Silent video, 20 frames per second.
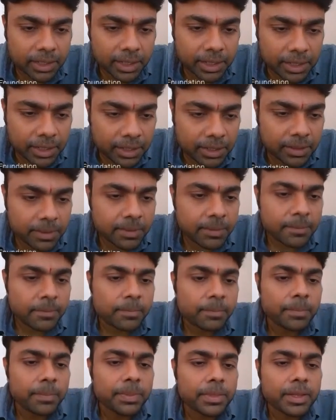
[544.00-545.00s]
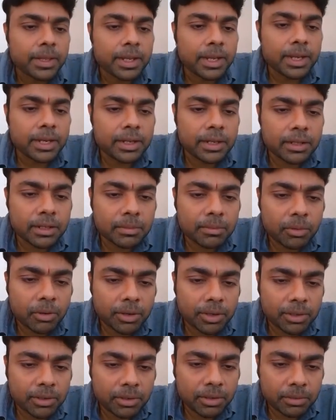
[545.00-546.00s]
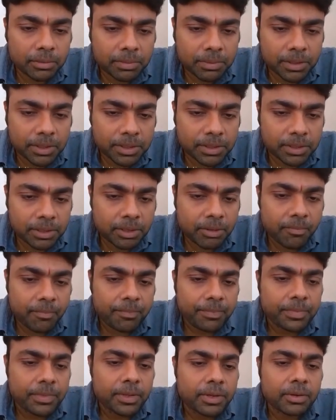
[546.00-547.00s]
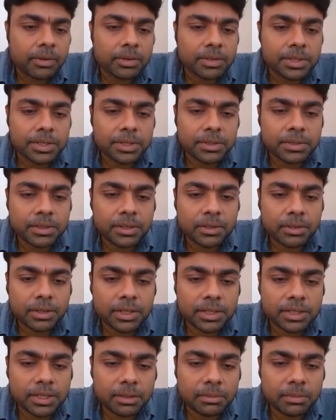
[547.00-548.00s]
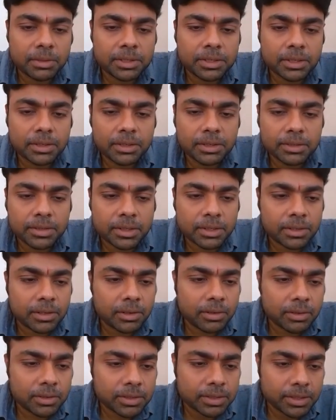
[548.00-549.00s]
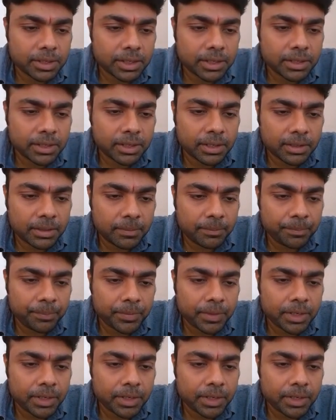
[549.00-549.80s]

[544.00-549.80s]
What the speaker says: ED, any other body corporate constituted or established under central or state act,